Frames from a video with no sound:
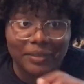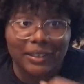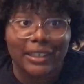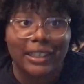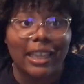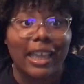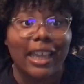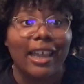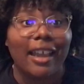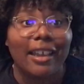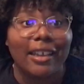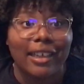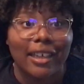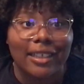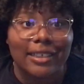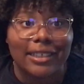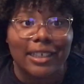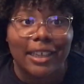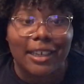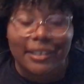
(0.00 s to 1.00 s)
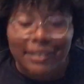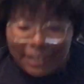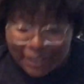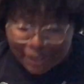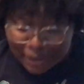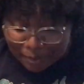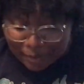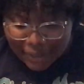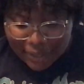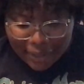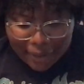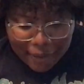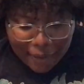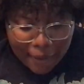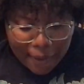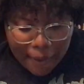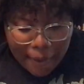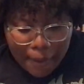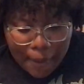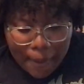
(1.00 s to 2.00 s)
like how y'all tag teamed it.
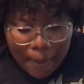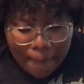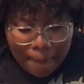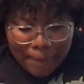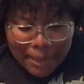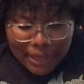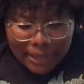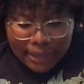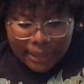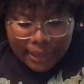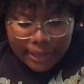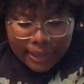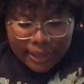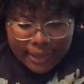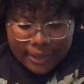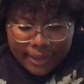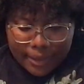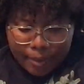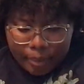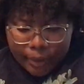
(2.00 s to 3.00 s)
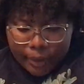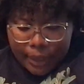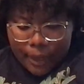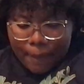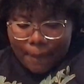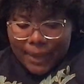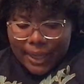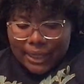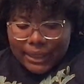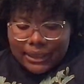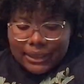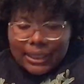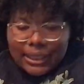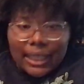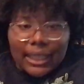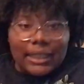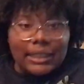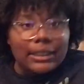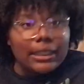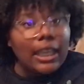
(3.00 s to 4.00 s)
But yeah, pretty much
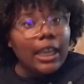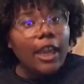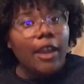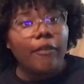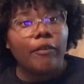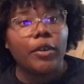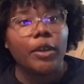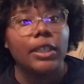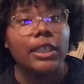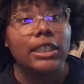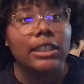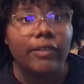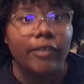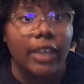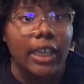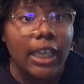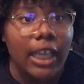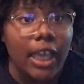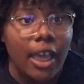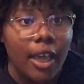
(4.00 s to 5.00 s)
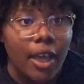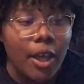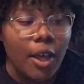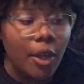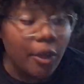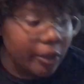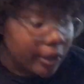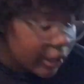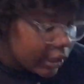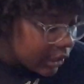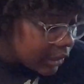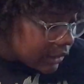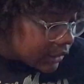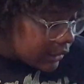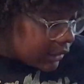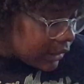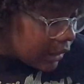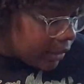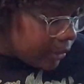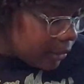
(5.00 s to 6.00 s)
that is it for this video.
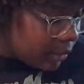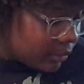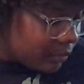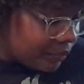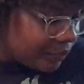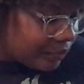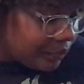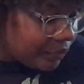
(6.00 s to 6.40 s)
So